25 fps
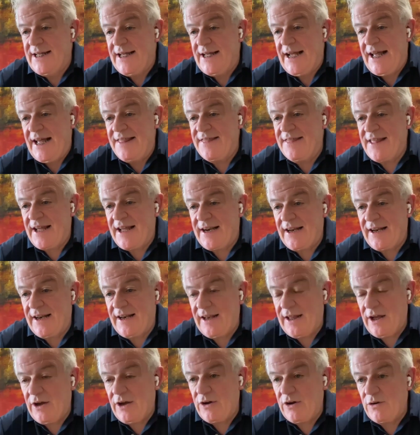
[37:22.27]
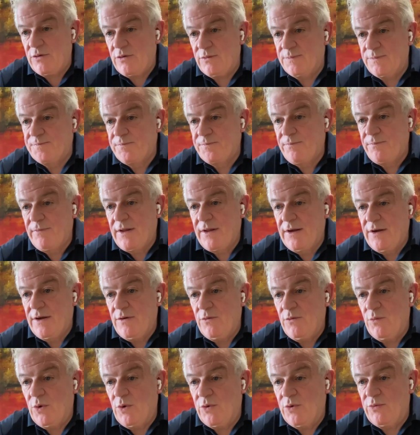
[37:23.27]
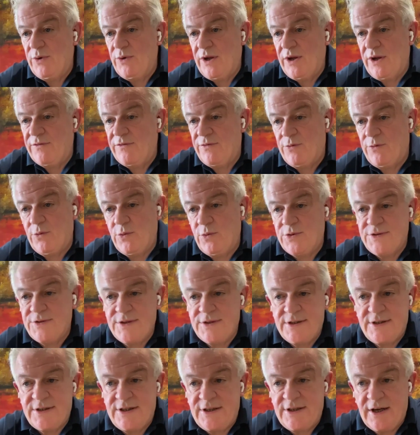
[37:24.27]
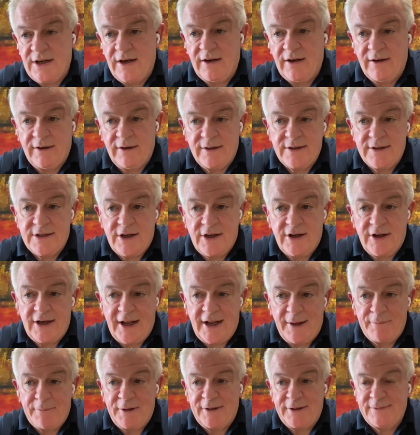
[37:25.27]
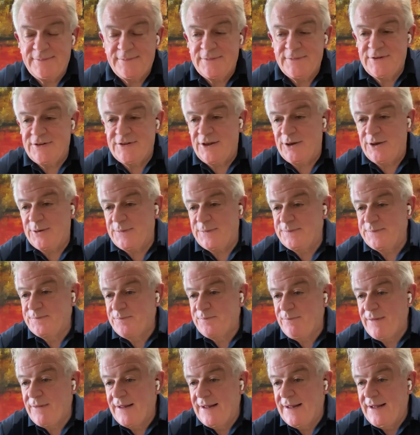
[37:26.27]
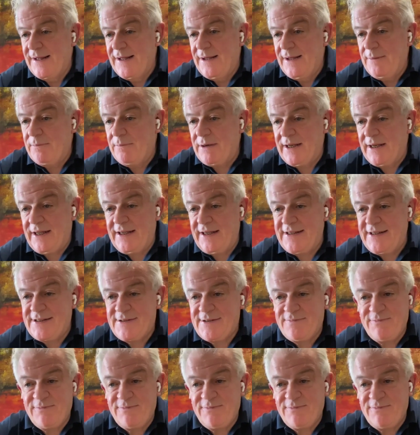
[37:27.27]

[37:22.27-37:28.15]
And that alone will reinforce it's young and dynamic. So please,